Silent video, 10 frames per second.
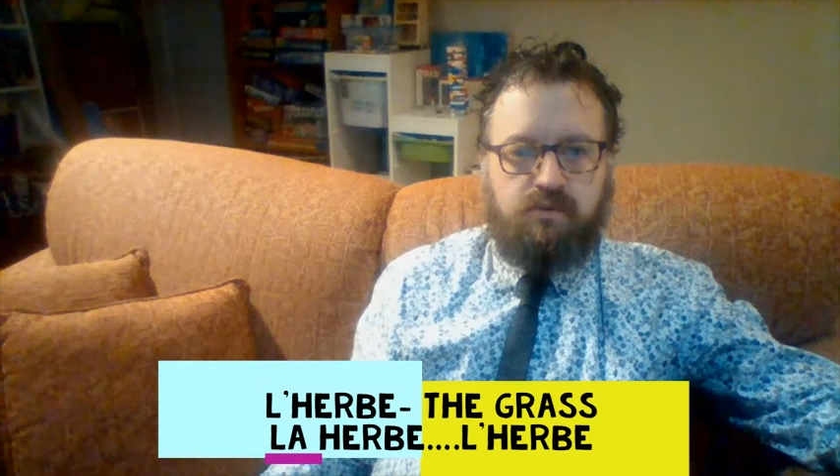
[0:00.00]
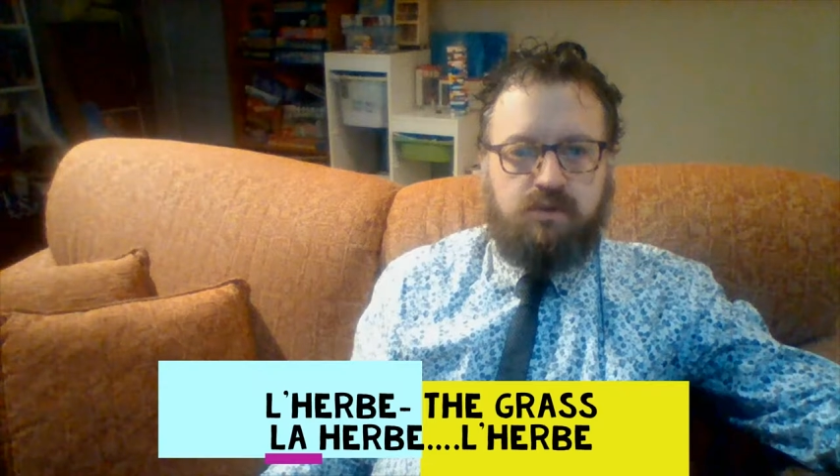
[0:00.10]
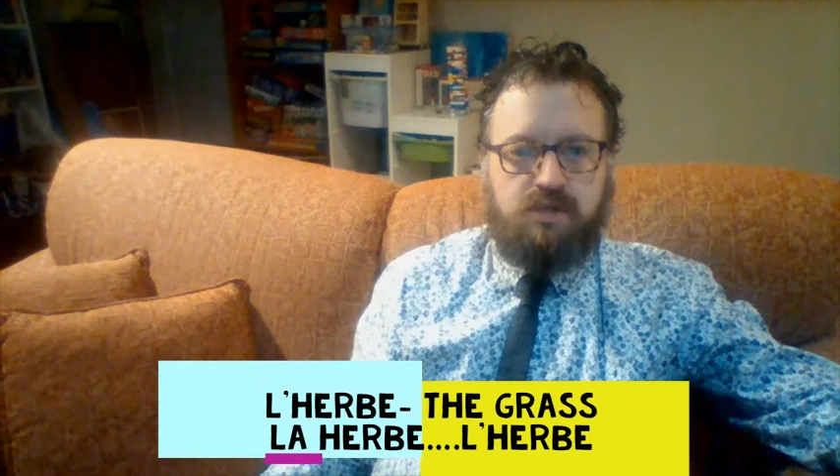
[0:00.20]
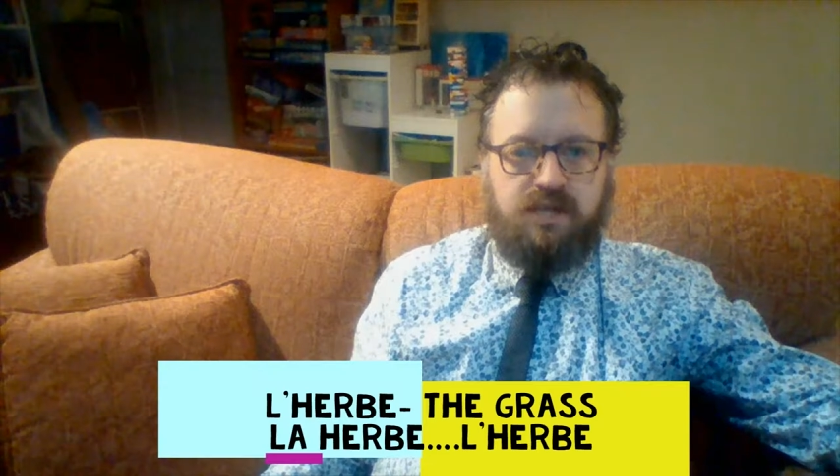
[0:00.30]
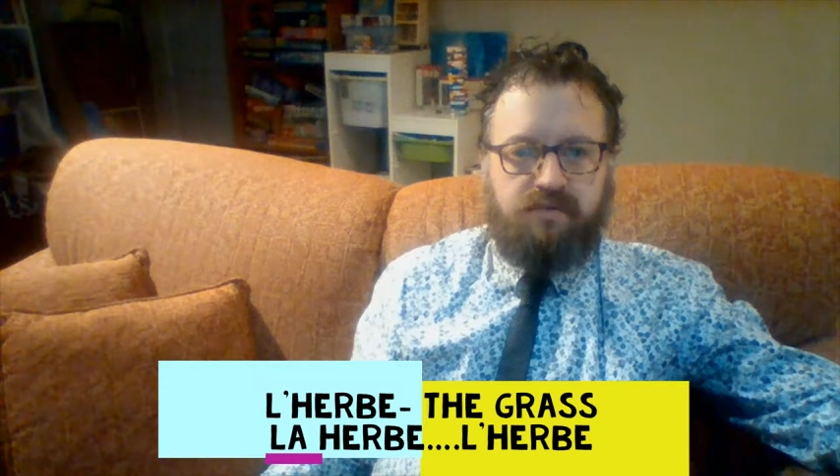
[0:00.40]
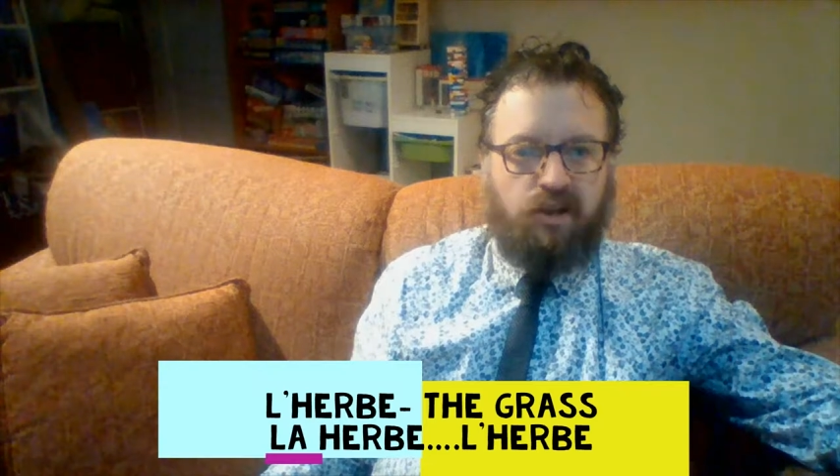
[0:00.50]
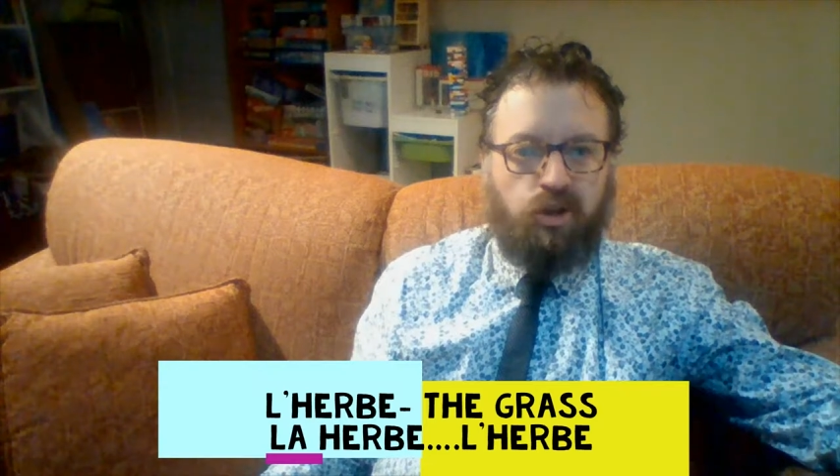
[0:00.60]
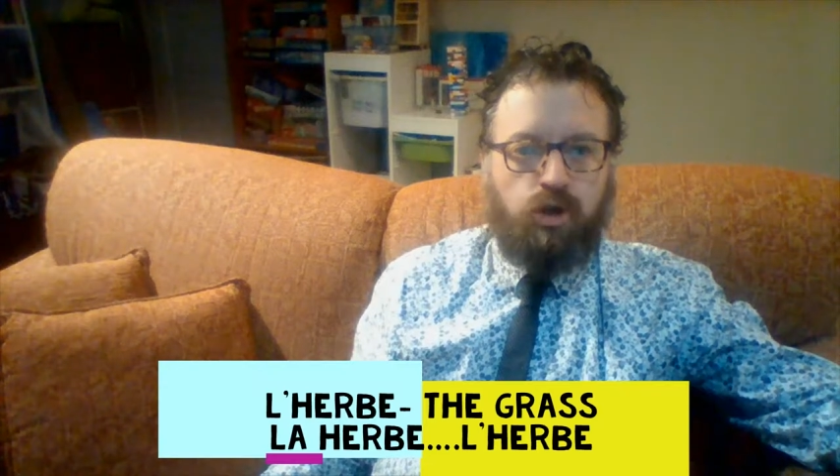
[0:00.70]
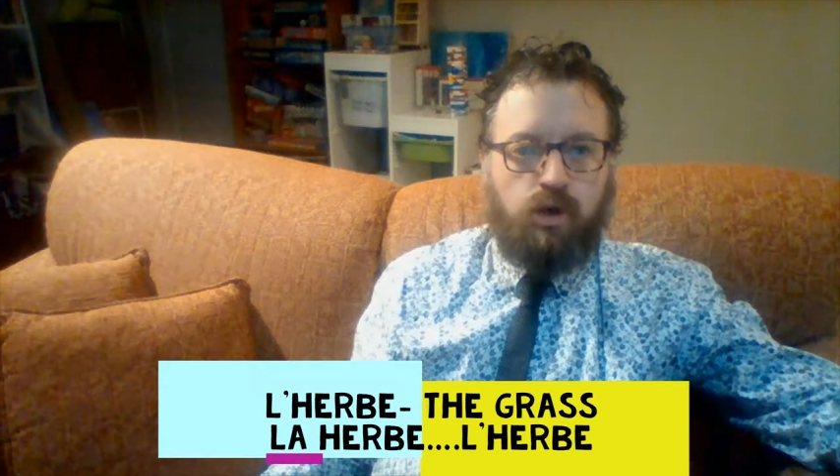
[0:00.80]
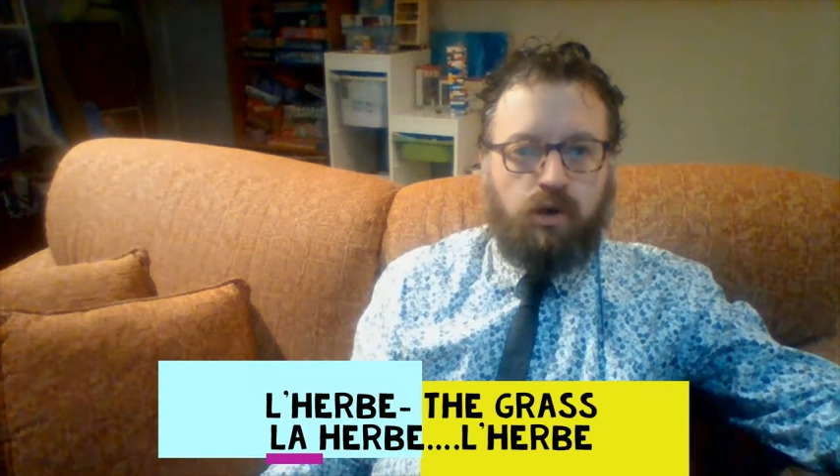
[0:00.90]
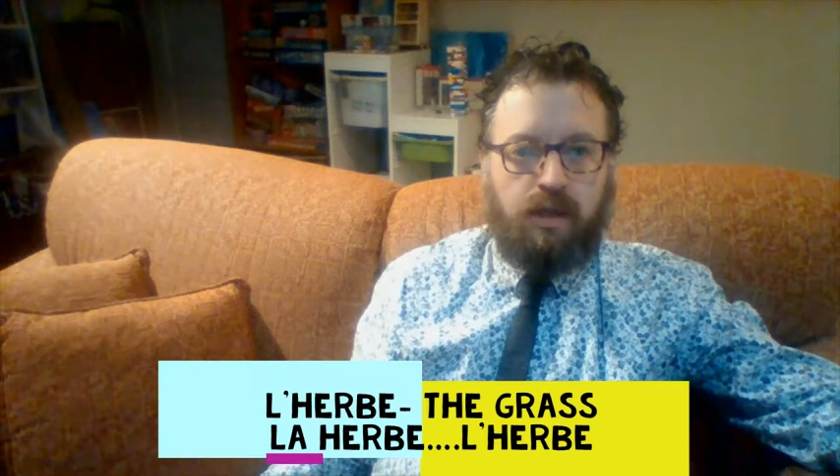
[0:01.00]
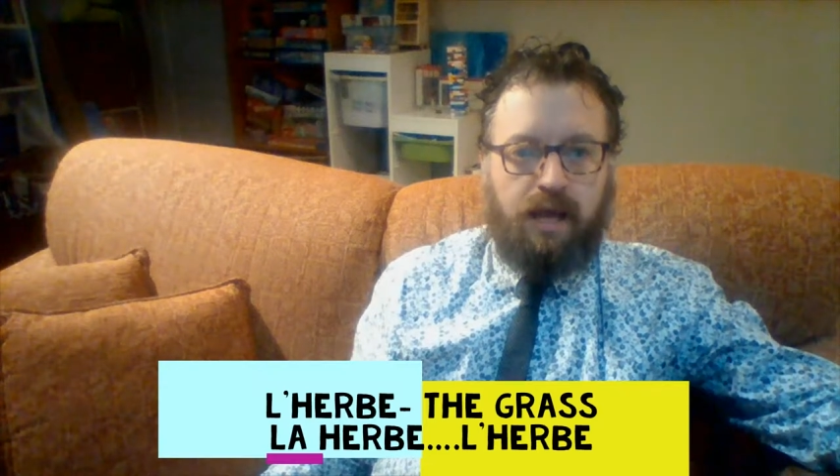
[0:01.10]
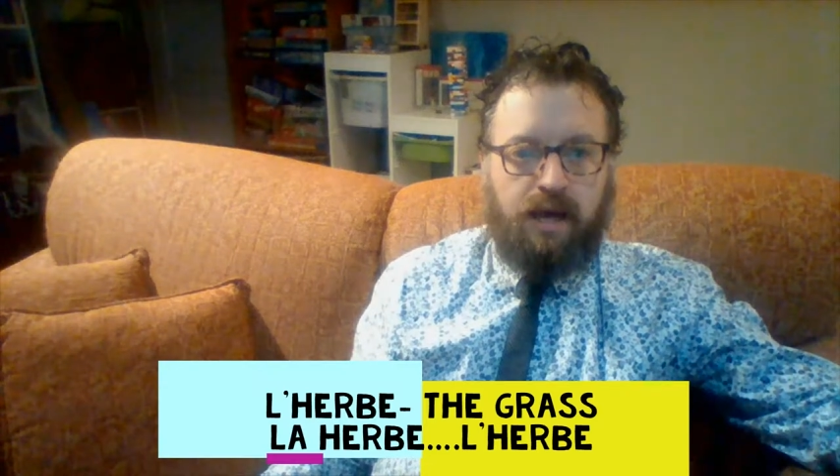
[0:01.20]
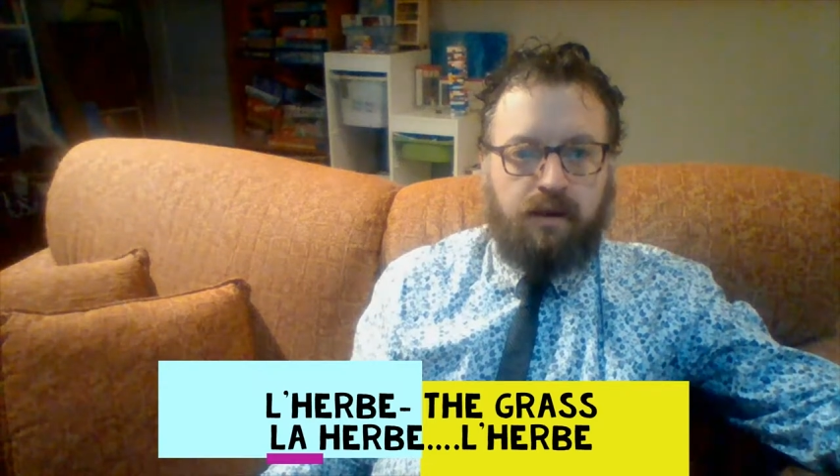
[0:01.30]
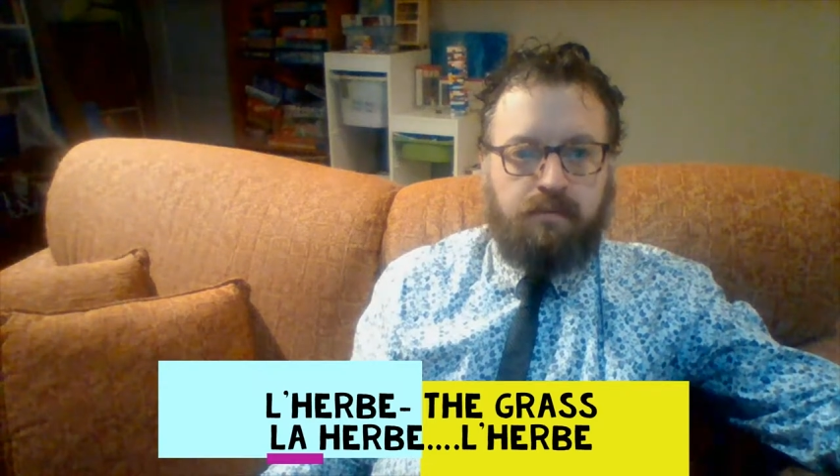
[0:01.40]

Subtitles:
to signify le or la,